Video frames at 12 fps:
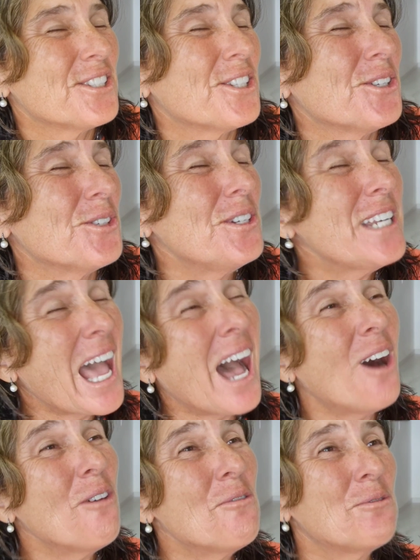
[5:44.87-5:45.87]
so
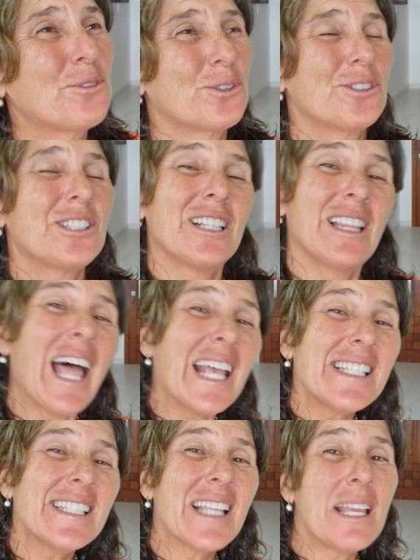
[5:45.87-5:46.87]
now for the
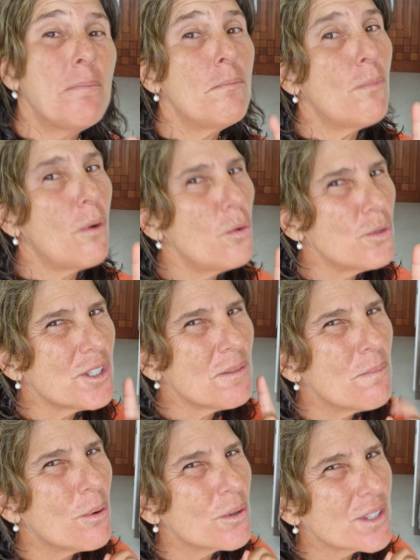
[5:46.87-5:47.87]
last and most
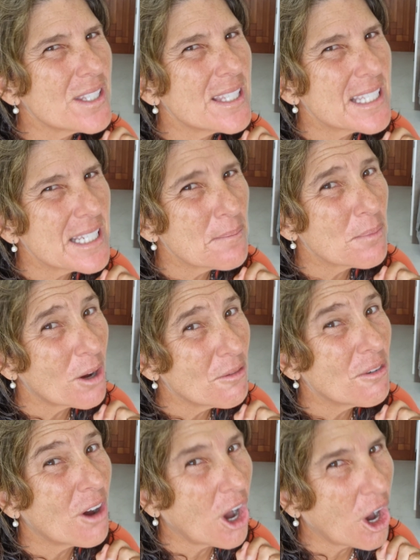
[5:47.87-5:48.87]
important tip
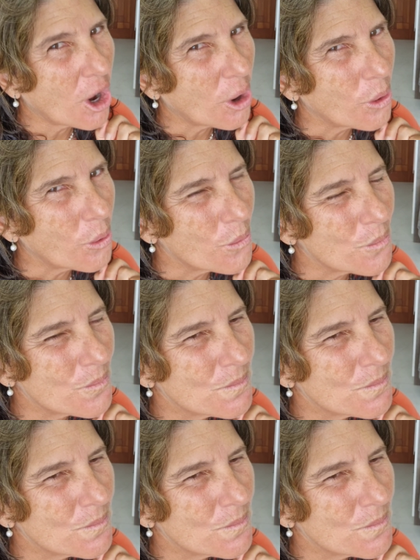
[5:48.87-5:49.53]
of all.